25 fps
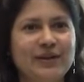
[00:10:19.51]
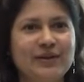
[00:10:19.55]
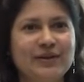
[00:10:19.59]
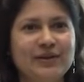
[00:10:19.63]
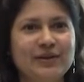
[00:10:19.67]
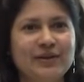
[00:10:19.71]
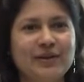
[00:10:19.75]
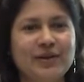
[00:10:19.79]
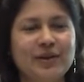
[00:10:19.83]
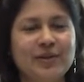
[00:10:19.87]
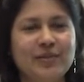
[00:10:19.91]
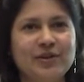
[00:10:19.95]

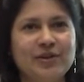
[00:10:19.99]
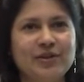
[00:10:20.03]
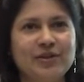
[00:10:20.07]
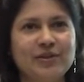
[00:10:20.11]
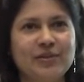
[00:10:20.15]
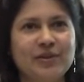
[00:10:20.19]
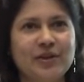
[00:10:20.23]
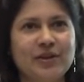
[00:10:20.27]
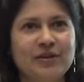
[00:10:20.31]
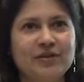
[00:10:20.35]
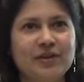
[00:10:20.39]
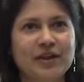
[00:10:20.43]
the comment
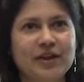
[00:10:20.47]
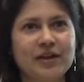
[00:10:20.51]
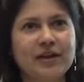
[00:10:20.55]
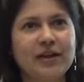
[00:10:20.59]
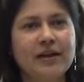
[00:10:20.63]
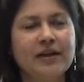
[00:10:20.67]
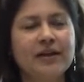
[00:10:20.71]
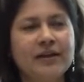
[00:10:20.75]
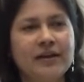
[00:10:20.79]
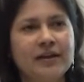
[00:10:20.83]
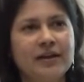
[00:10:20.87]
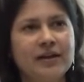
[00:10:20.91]
she made was like,
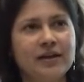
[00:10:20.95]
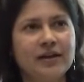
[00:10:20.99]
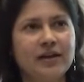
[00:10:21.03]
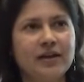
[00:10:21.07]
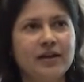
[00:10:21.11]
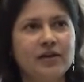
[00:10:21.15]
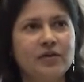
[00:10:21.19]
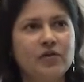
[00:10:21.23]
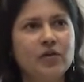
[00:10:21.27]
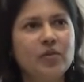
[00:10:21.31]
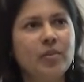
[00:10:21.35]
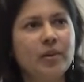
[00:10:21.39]

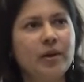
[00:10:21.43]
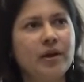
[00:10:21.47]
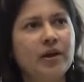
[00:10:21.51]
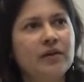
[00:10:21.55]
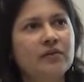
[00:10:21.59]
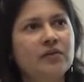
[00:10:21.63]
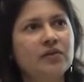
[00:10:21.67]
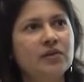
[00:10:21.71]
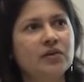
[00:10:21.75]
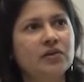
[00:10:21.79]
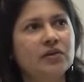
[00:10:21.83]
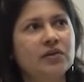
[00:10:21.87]
Rupa, I
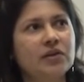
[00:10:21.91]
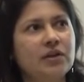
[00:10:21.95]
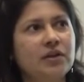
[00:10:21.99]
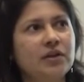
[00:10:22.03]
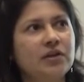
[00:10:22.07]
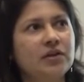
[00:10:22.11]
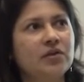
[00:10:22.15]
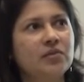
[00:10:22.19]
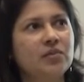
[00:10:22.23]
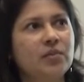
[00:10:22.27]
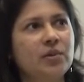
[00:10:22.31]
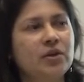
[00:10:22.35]
have 6
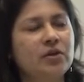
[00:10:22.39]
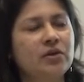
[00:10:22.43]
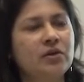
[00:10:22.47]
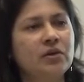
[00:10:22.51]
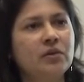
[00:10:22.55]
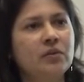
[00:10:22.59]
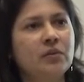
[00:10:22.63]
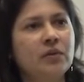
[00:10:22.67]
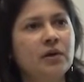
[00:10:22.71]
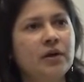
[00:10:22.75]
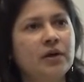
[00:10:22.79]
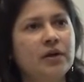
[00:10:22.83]
kids, but you
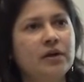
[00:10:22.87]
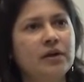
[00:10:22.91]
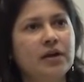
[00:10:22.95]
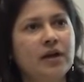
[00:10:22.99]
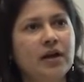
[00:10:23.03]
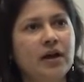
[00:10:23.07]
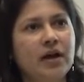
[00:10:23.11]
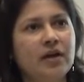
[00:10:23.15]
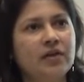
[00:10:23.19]
know what?